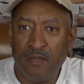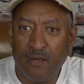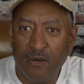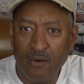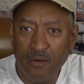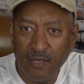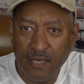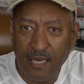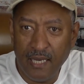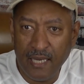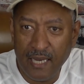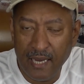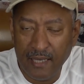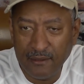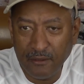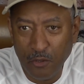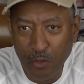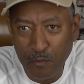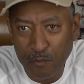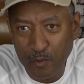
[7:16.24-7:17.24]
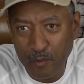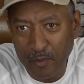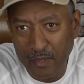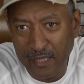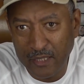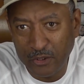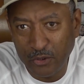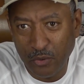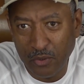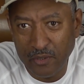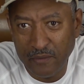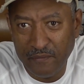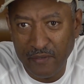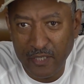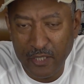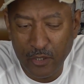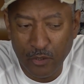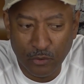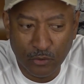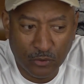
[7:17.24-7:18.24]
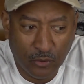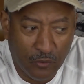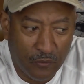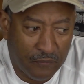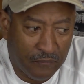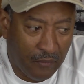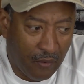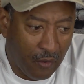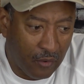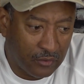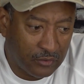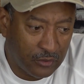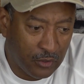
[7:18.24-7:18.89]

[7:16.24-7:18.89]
Okay guys, I hope you've been enjoying the video so far.